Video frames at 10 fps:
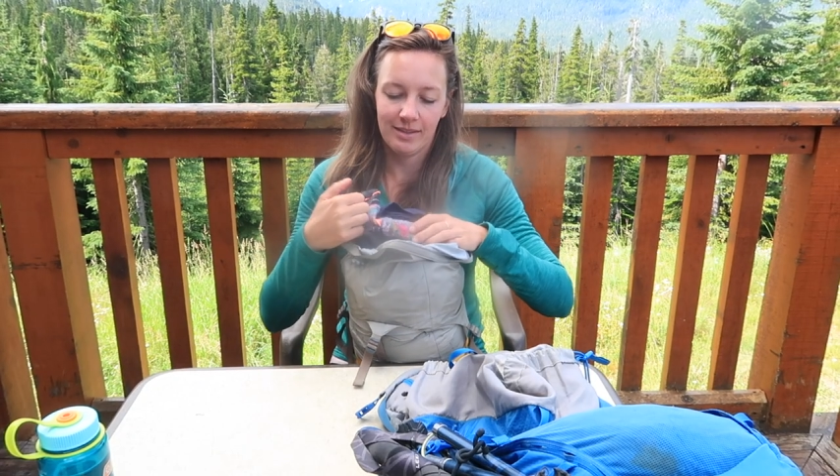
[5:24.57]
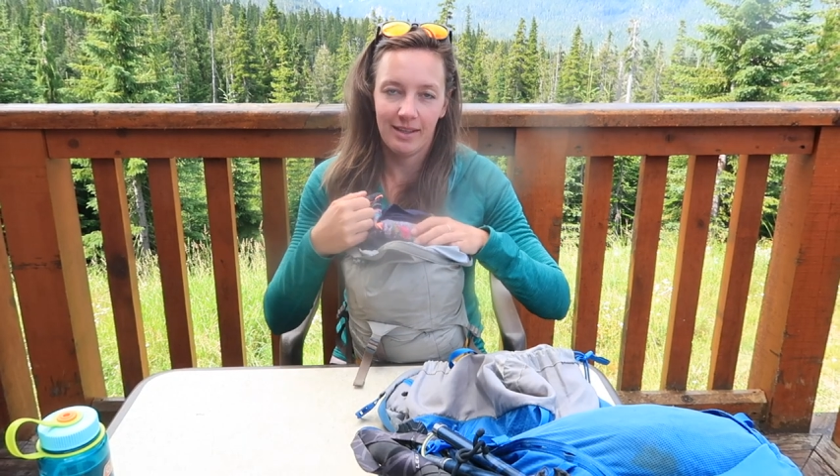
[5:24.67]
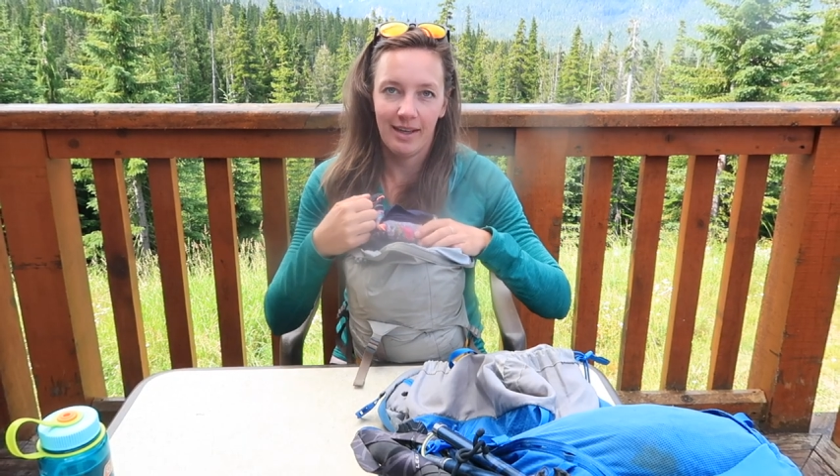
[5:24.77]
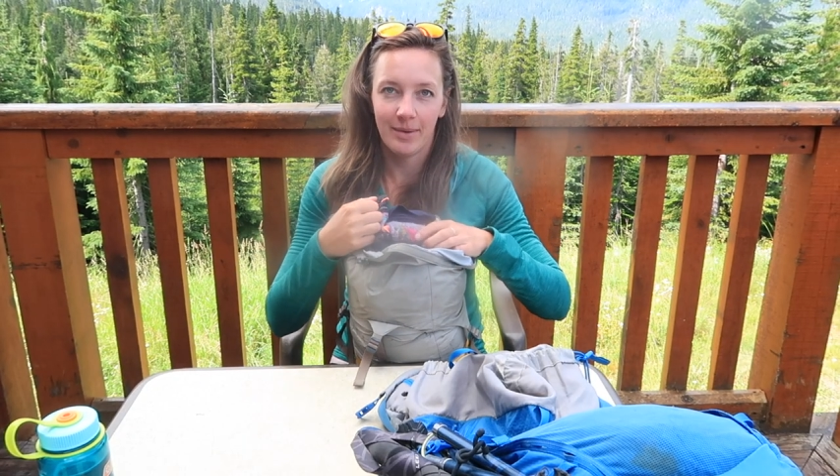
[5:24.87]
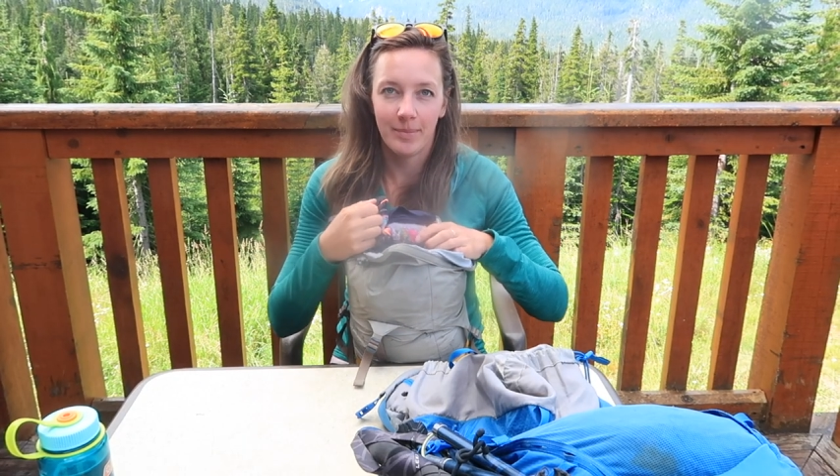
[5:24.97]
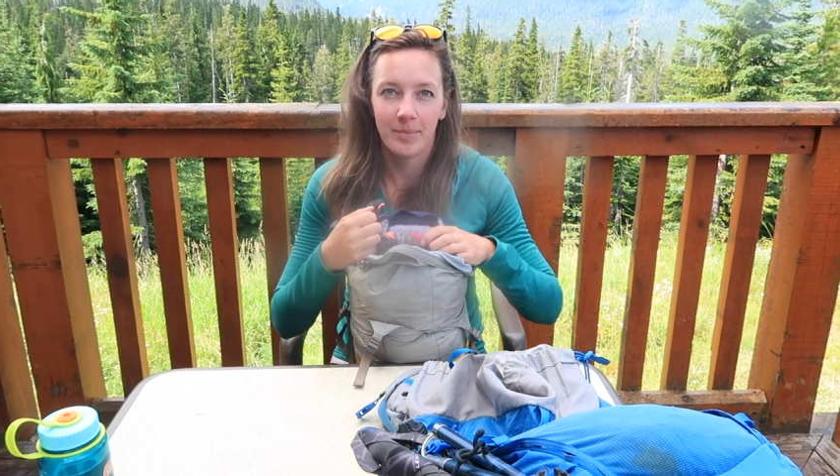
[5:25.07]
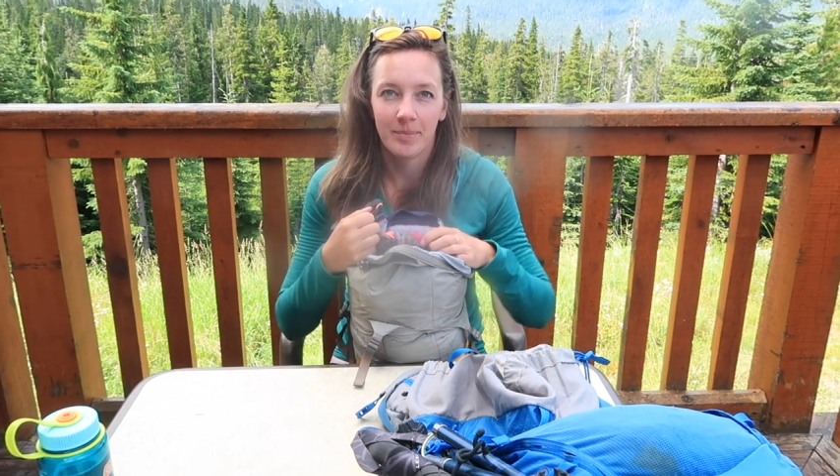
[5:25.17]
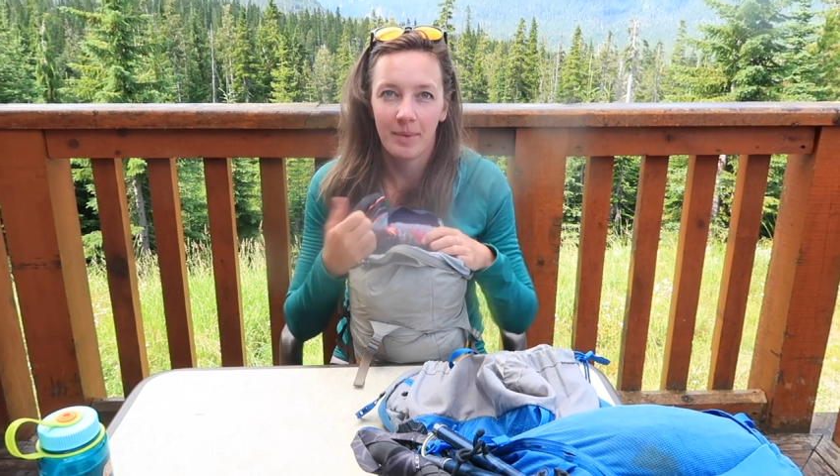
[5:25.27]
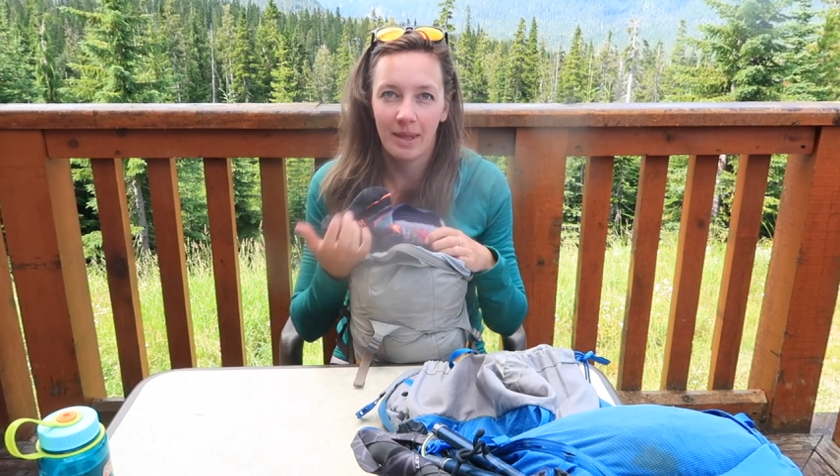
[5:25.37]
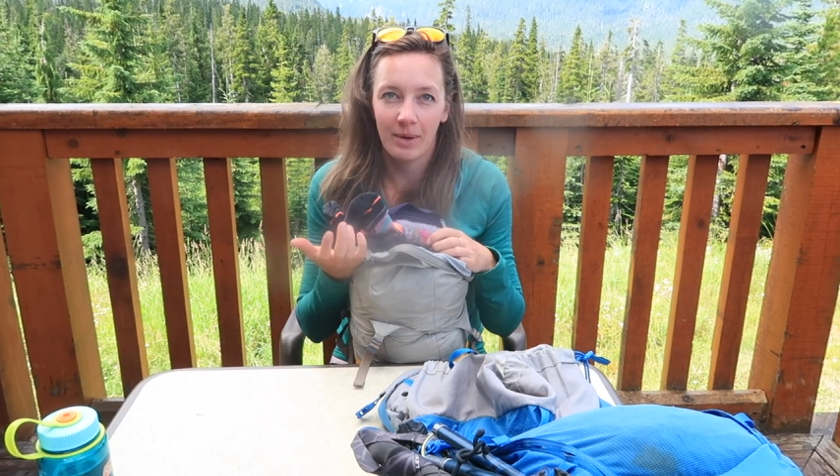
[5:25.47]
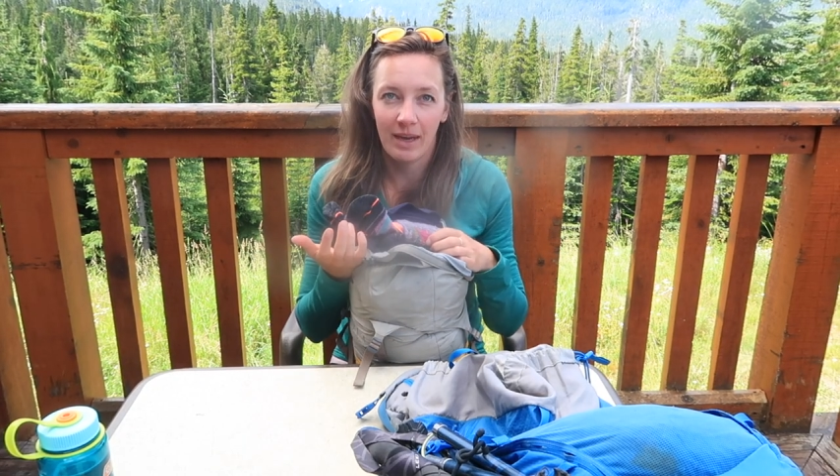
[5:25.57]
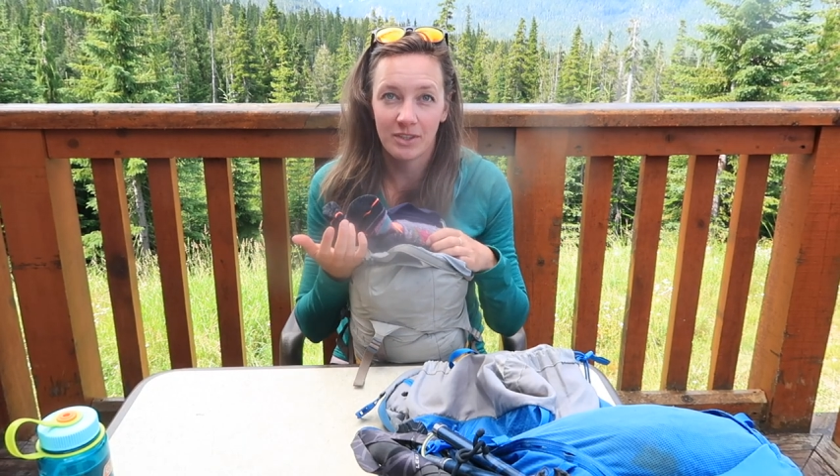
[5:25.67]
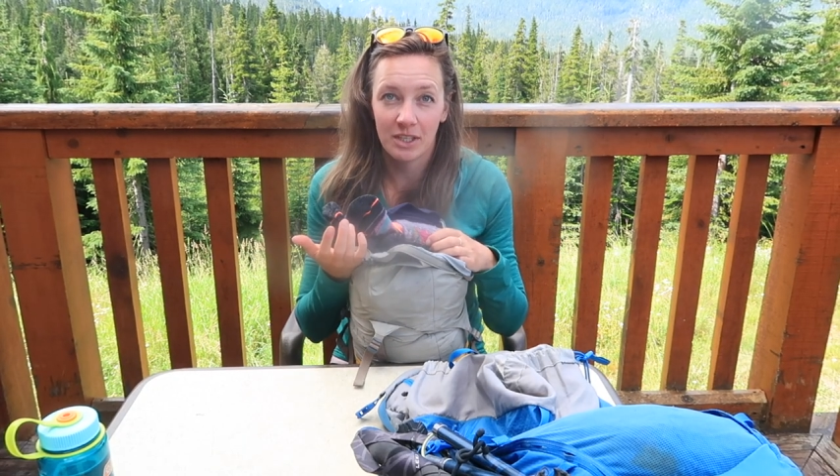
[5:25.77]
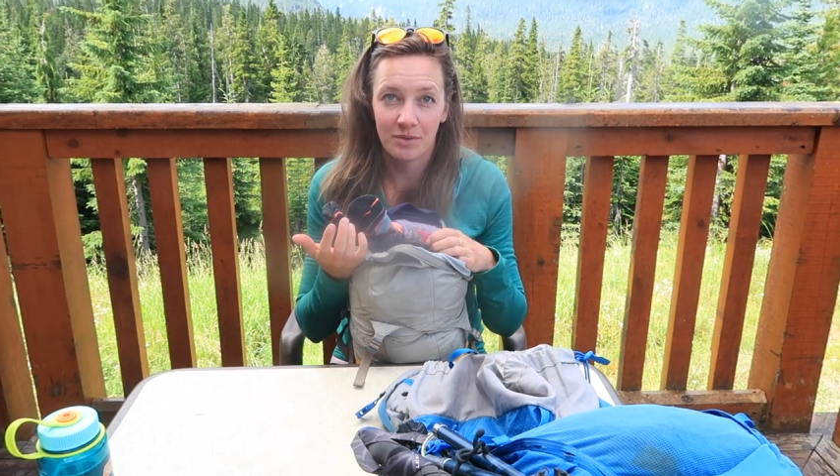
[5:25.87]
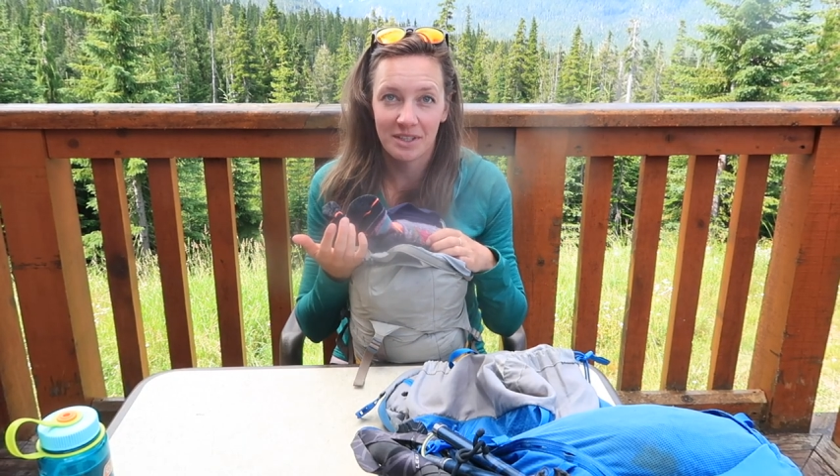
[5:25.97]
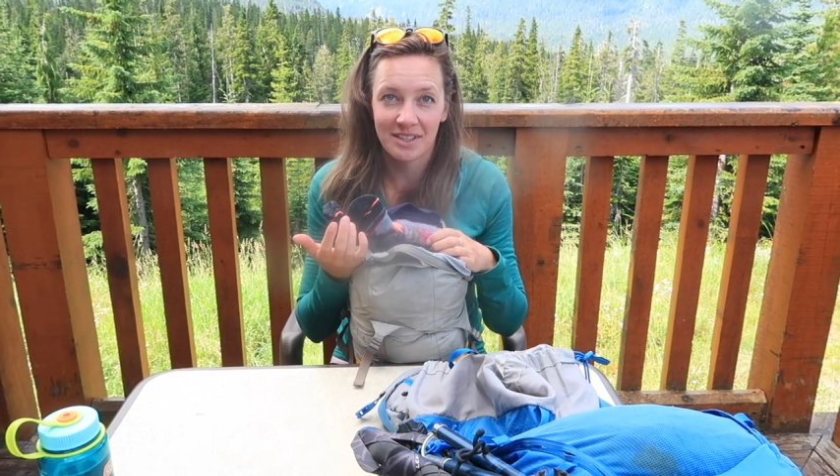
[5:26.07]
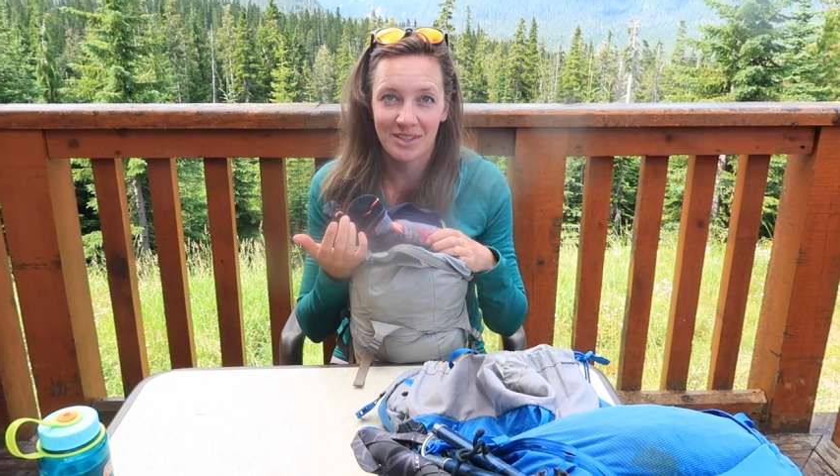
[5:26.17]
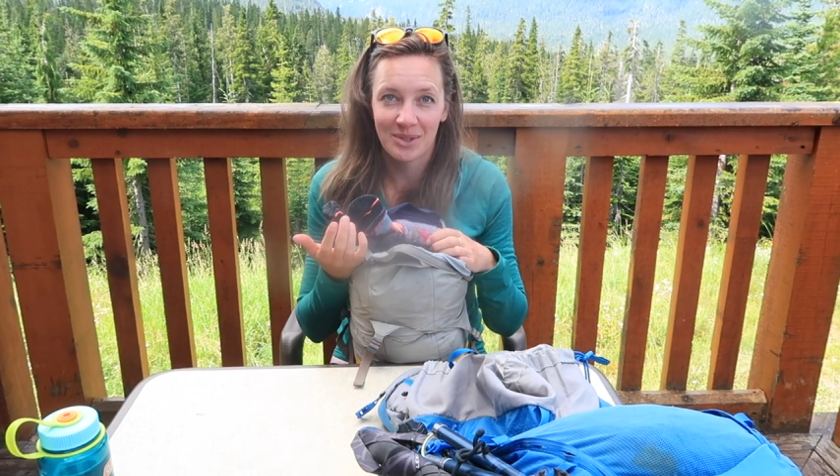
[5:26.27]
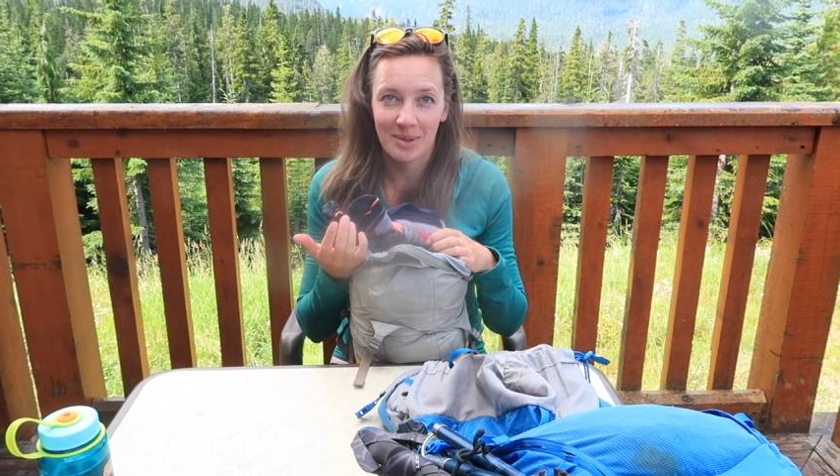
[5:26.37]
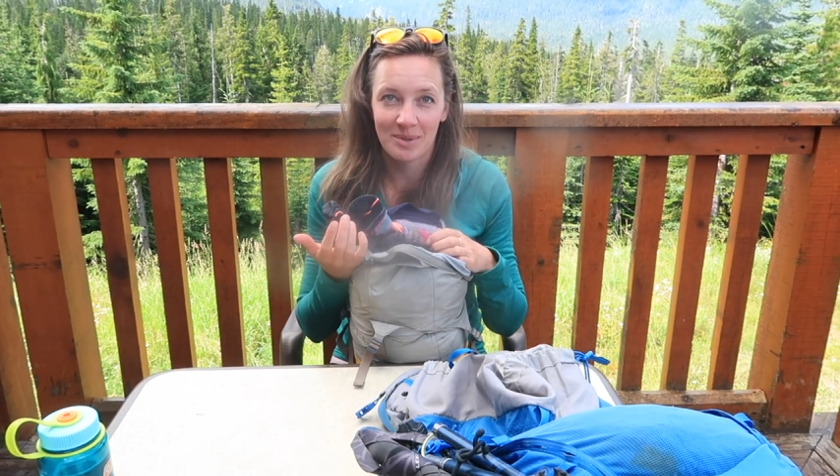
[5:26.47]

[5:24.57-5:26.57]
By the way, I've just finished this trip,